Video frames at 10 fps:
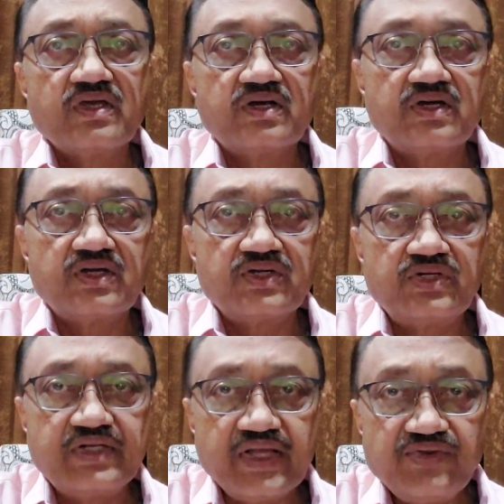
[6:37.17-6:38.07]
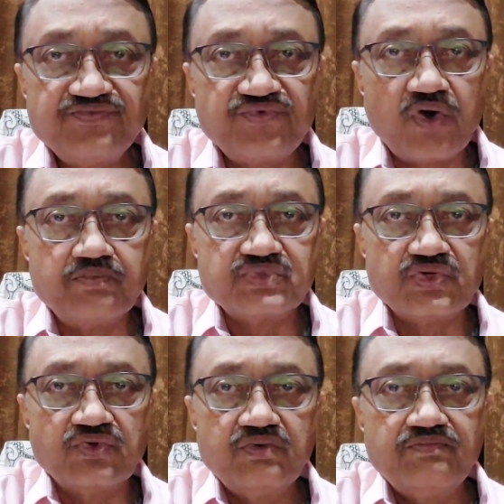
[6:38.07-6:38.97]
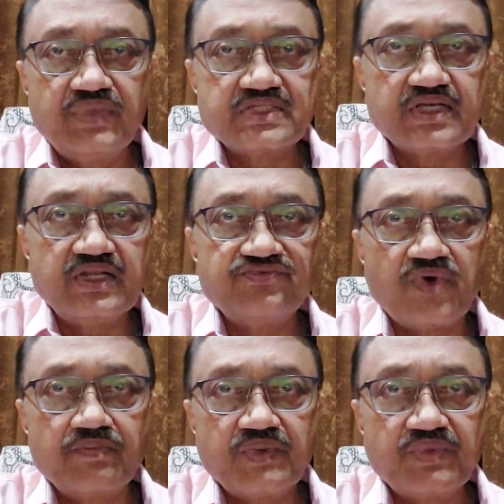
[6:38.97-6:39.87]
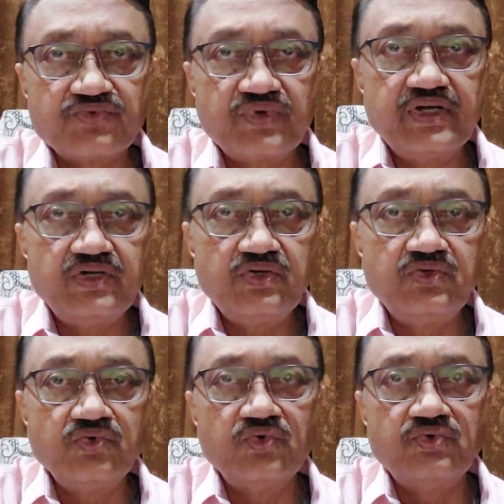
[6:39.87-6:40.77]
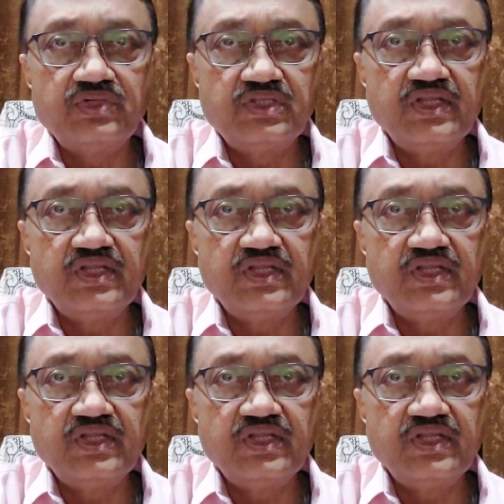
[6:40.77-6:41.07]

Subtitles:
10 forms, basically form number 1, 2,